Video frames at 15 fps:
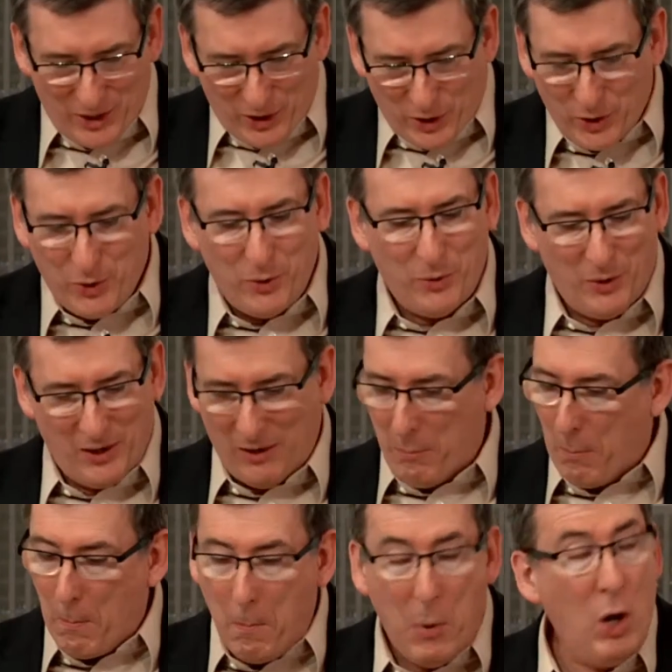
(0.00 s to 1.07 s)
who
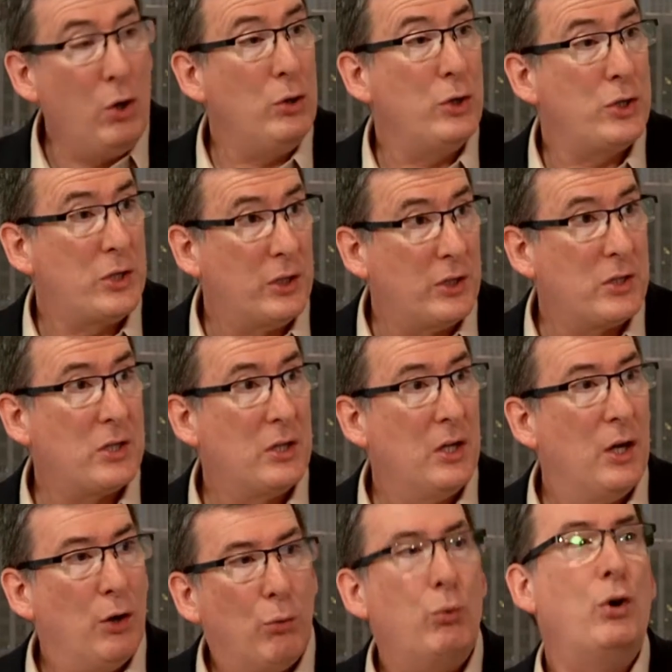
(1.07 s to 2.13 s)
Moses
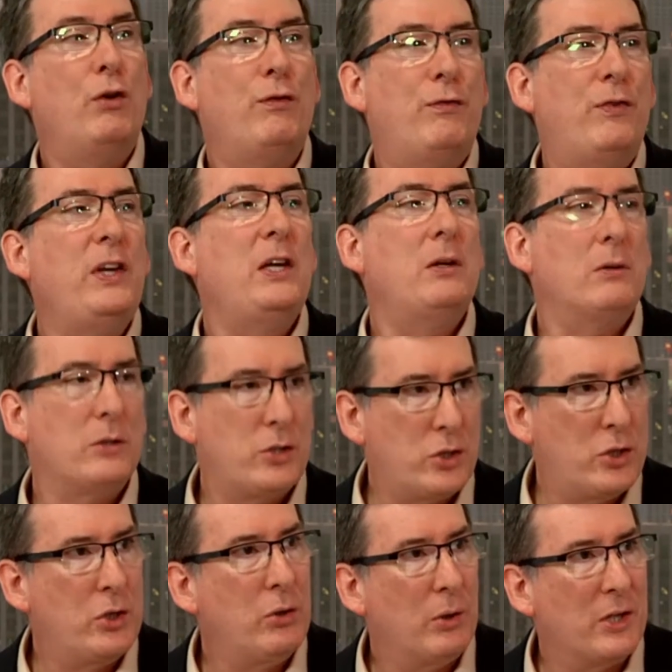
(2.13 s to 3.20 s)
reveals
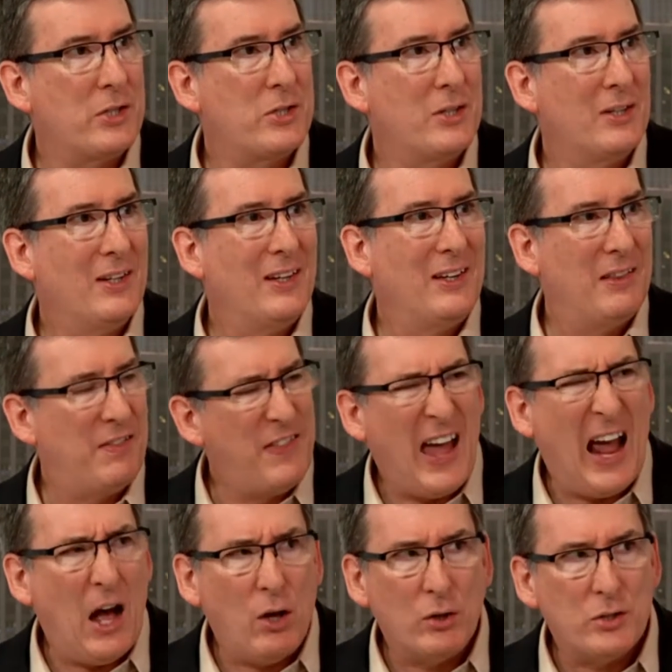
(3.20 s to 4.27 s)
to us
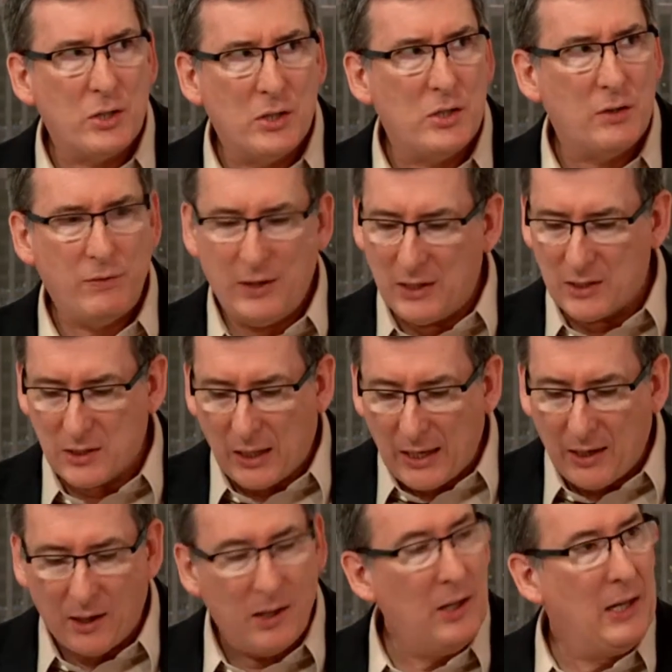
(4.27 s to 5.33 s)
thousands of years later.